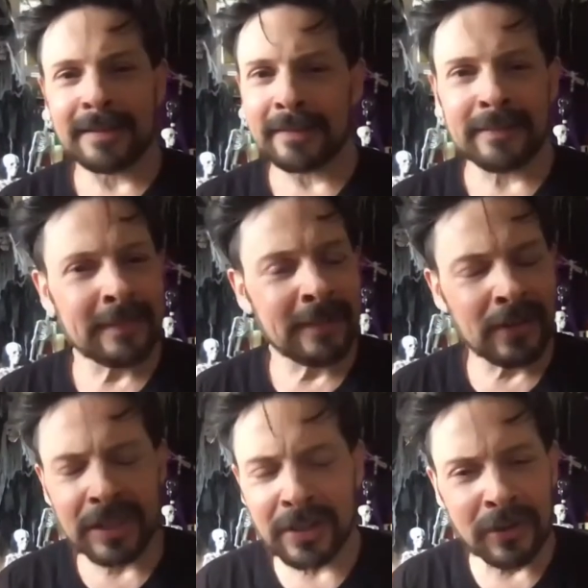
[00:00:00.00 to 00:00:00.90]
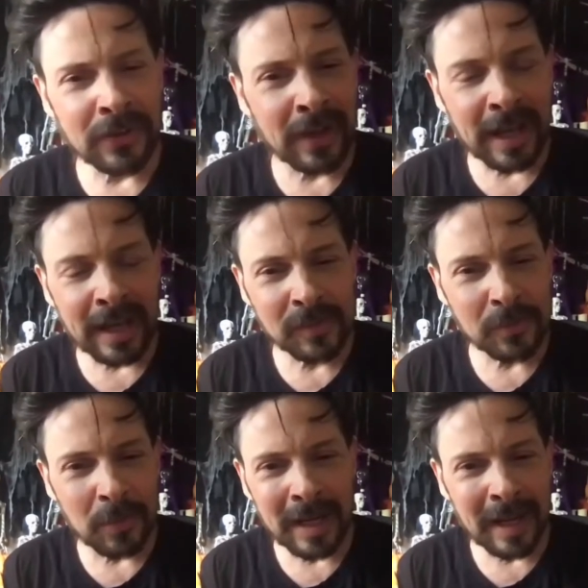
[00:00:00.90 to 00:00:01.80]
There you go, you guys.
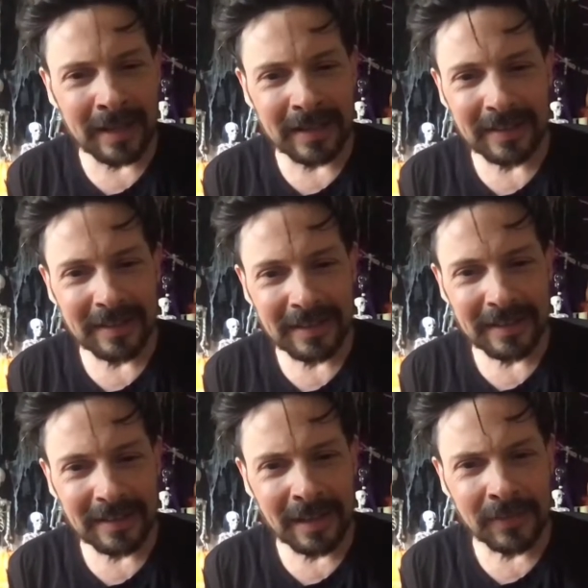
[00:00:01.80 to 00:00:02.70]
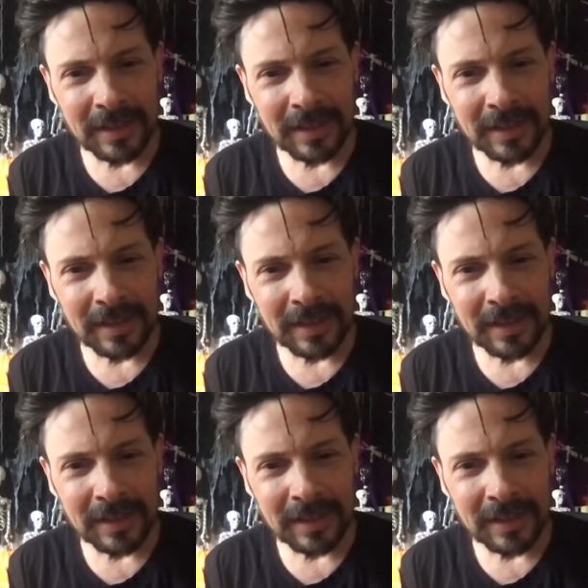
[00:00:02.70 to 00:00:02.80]
Why not? Love it.